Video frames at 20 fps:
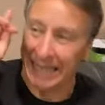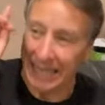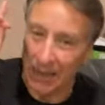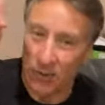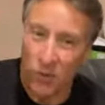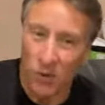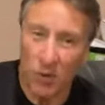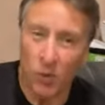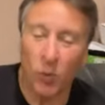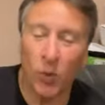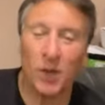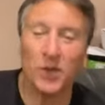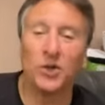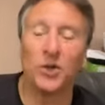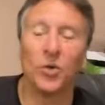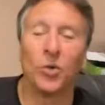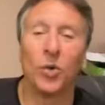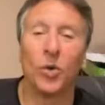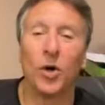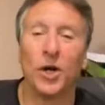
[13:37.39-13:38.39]
They would have
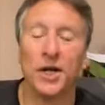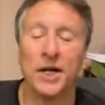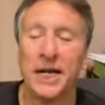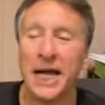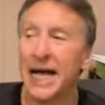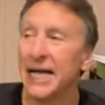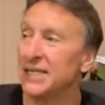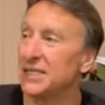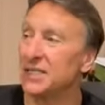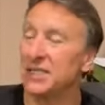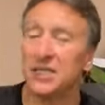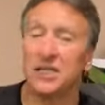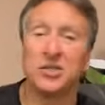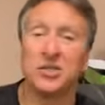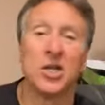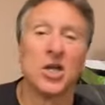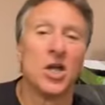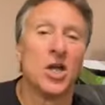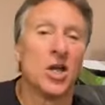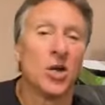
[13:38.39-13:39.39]
won the war to
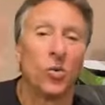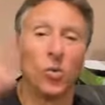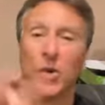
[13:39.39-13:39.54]
Nazis.